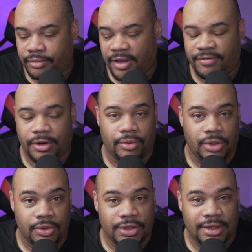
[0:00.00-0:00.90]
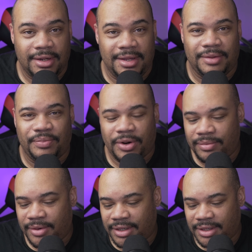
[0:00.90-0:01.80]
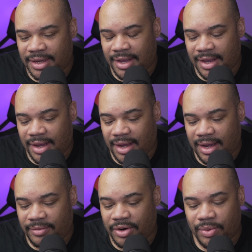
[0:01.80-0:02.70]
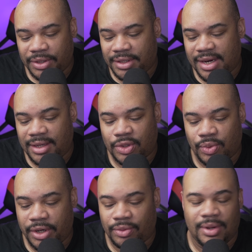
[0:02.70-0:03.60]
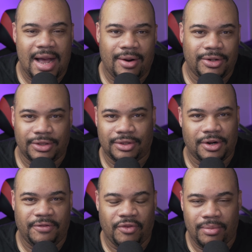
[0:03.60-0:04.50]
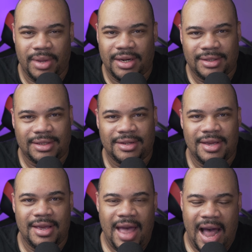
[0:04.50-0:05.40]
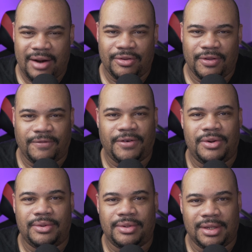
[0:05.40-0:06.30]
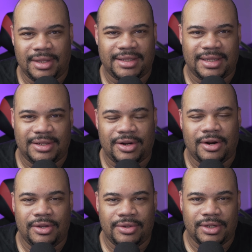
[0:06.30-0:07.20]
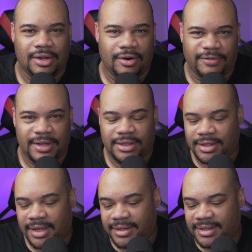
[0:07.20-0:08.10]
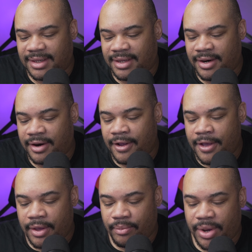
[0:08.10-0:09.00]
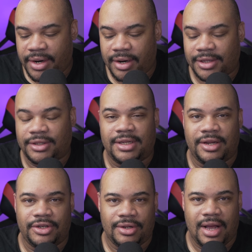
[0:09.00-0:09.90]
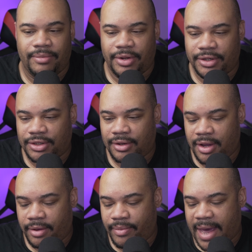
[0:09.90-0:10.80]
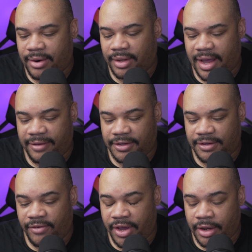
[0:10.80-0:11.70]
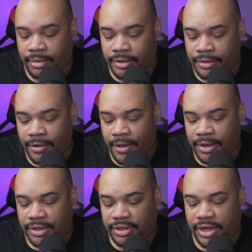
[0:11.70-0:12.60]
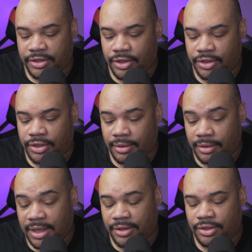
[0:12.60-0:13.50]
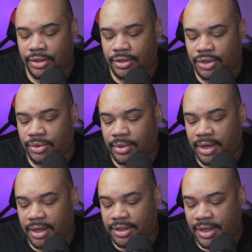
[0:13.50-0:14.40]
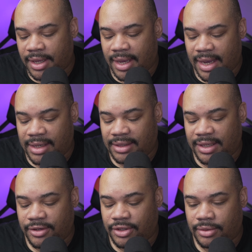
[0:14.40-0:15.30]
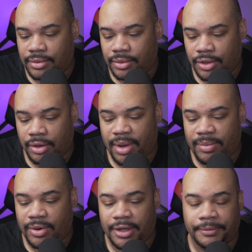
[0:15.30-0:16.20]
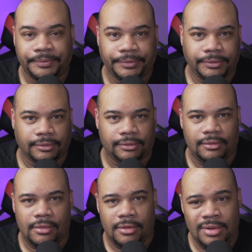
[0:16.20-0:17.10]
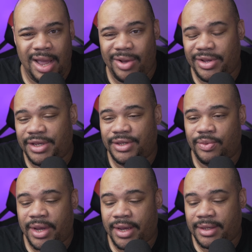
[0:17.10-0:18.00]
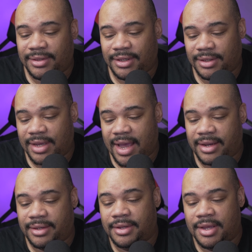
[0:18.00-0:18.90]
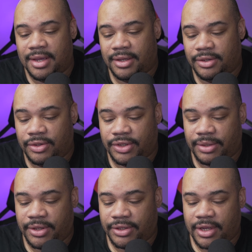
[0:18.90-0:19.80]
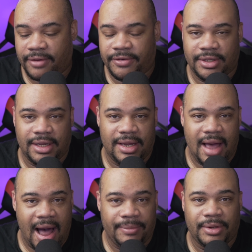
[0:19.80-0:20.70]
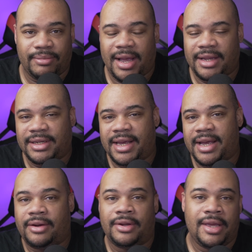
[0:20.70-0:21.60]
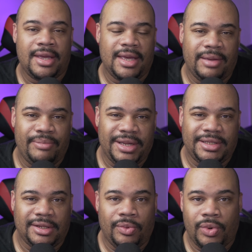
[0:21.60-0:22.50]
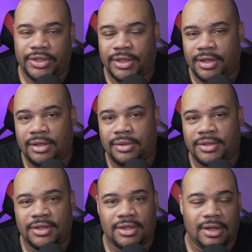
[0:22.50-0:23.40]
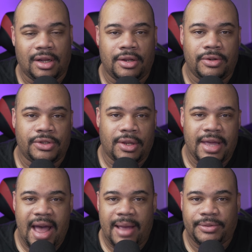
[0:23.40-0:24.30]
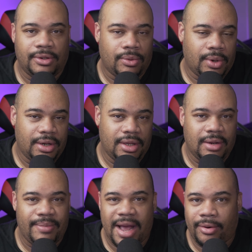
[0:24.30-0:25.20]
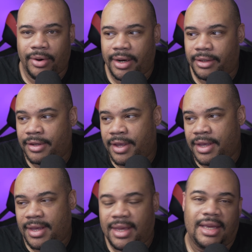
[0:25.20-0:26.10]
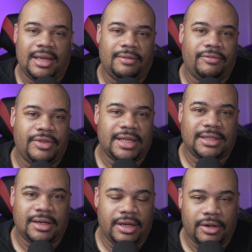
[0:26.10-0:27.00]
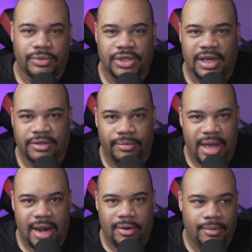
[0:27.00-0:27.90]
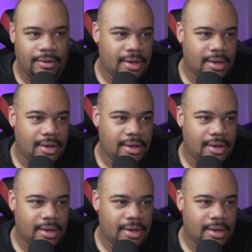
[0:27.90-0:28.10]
if you don't use it, pretty much. No one's getting 23 hours and 34 minutes out of their phone unless they start using it, or if they just let it sit there. But it also tells you how much battery life is available, tells you your storage, and it tells you your memory. Now, easy way to kind of do some of this stuff is to hit optimize now. And basically what it's going to do is it's going to close all the apps that are running in the background, and that's going to help save some battery.